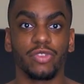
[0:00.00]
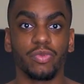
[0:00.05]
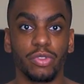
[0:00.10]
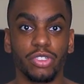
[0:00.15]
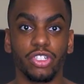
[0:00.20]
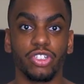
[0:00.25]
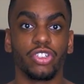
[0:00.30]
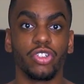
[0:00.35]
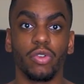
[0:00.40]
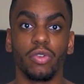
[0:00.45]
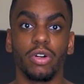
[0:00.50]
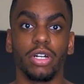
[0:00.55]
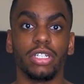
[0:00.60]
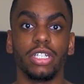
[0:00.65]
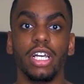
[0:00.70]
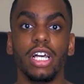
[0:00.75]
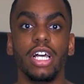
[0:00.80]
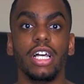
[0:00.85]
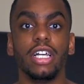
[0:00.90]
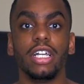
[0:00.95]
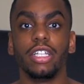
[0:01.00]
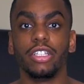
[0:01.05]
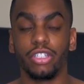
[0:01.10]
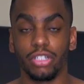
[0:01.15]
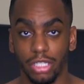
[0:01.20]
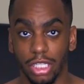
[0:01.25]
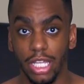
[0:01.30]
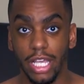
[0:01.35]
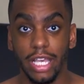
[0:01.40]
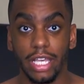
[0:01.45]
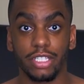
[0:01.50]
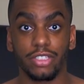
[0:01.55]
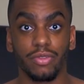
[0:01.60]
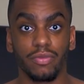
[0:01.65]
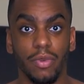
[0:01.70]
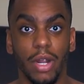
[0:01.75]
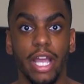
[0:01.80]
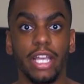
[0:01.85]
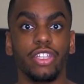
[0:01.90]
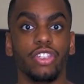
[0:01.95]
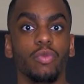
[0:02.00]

when you're doing your legs, right?